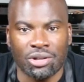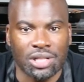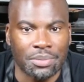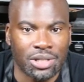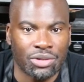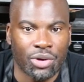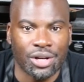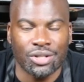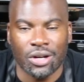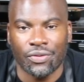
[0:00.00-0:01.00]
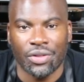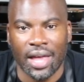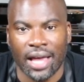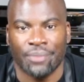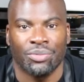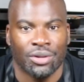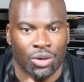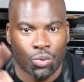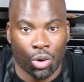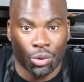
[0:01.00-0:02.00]
So I'm still trying to search for that
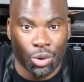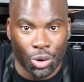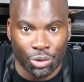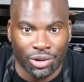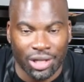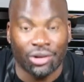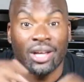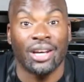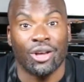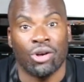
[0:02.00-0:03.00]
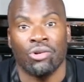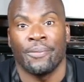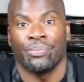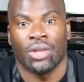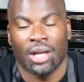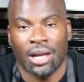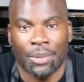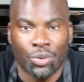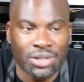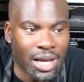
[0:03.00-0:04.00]
quote unquote, you know, honey hole. But
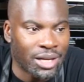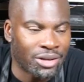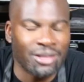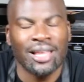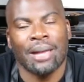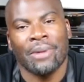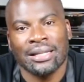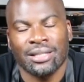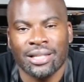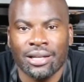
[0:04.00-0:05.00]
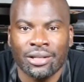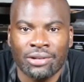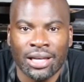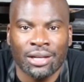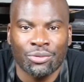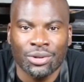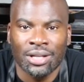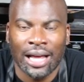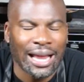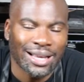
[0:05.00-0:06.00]
once I do, you think I'm actually telling you that?
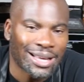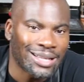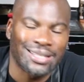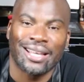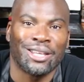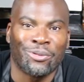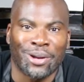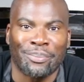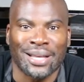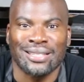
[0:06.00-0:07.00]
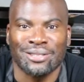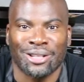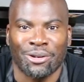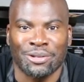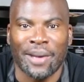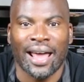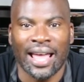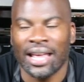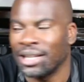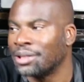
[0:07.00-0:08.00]
I ain't telling you where the best, you know, spot
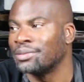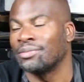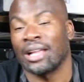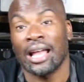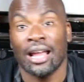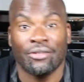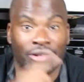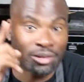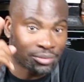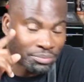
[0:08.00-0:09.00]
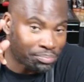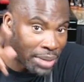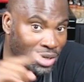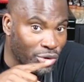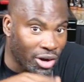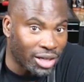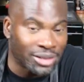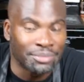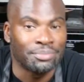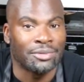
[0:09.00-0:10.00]
at. However,
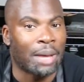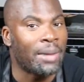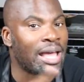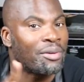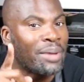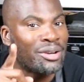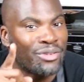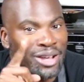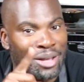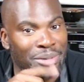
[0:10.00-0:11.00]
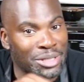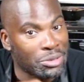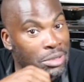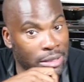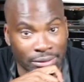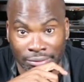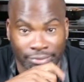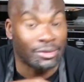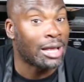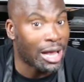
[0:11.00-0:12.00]
Patreon. I might have a Patreon coming soon and
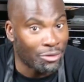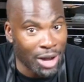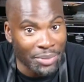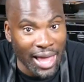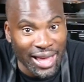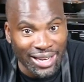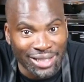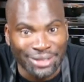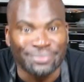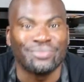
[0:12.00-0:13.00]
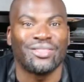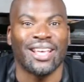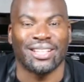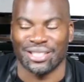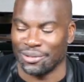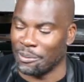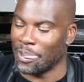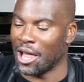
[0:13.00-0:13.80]
I'll drop the Addy. Next.